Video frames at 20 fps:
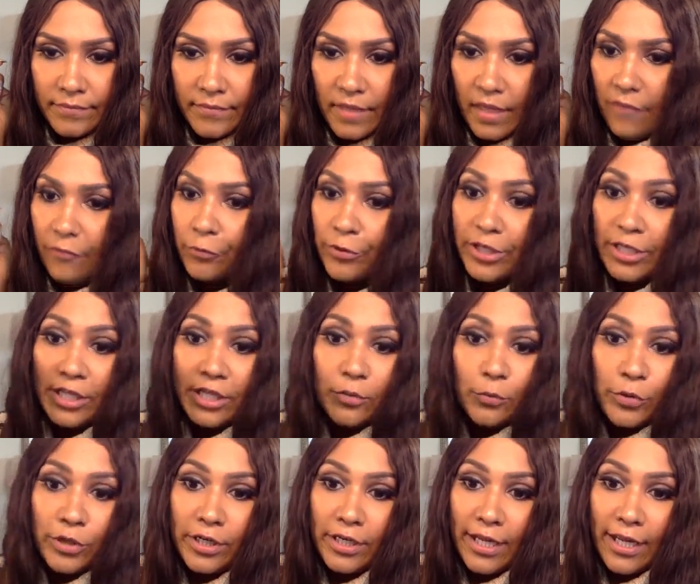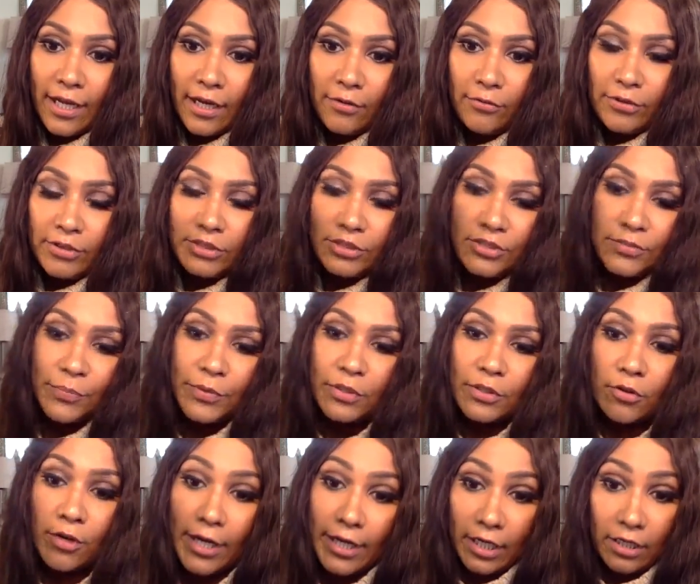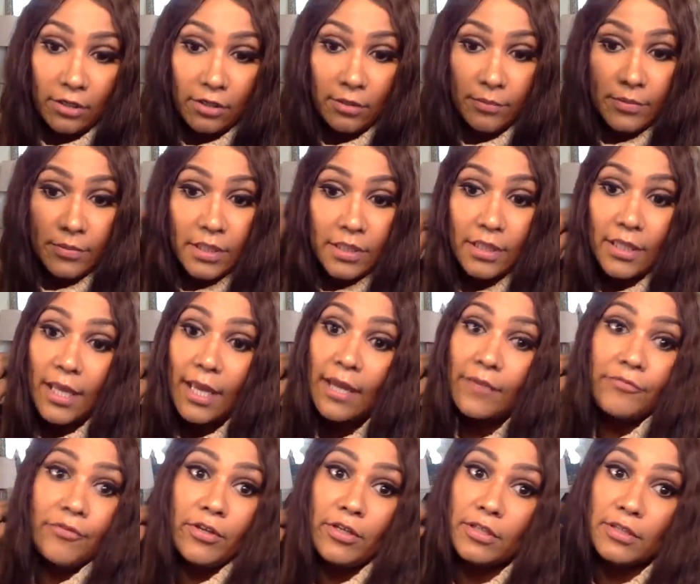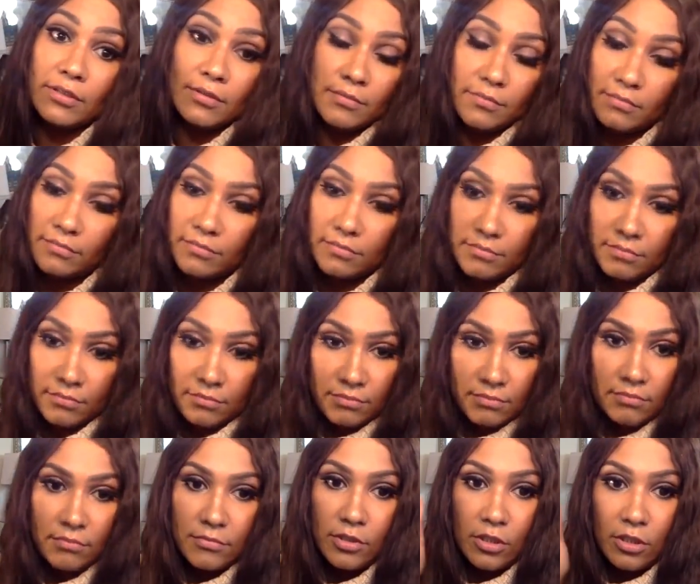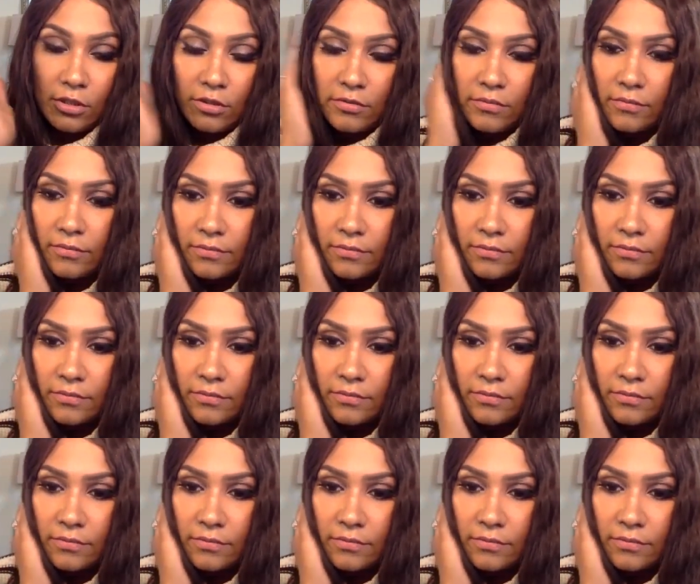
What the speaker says: If we did one now, we'd just be cracking up and then laughing, and you know,